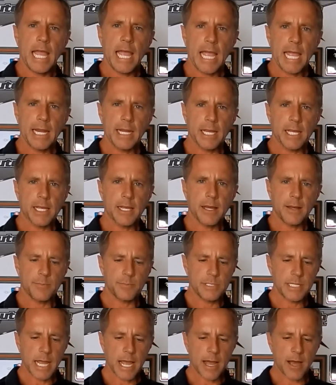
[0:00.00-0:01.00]
and it
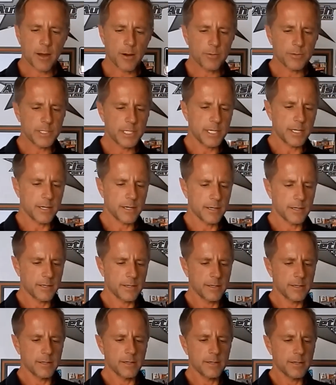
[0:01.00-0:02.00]
comes out
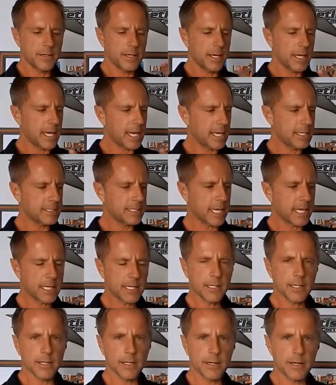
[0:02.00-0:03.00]
as a
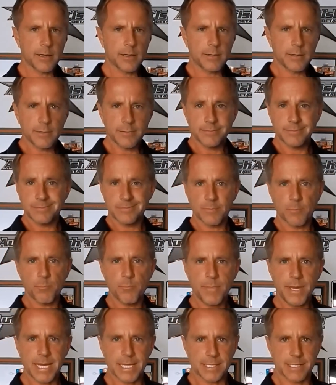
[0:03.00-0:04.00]
clear
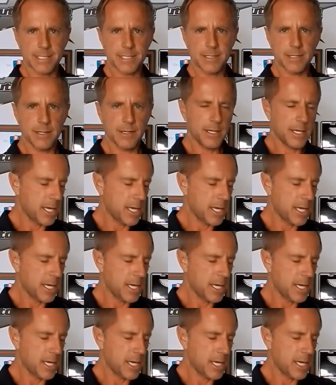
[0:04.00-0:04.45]
mist.